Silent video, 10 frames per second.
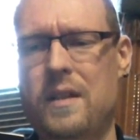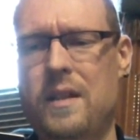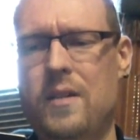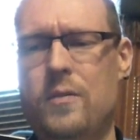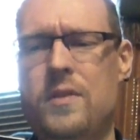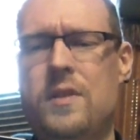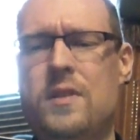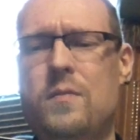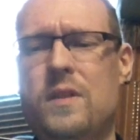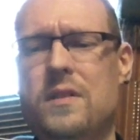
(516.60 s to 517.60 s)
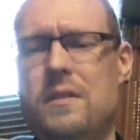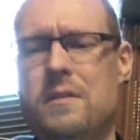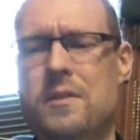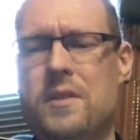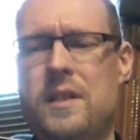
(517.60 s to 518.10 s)
It was this
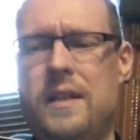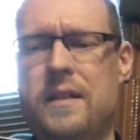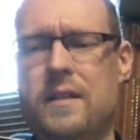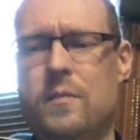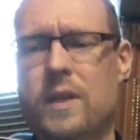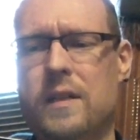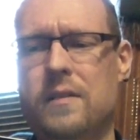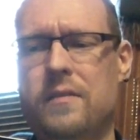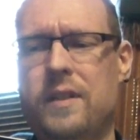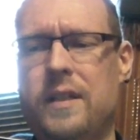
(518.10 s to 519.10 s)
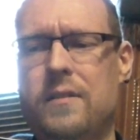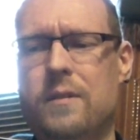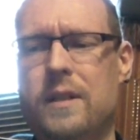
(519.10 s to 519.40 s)
misunderstanding by LaVey,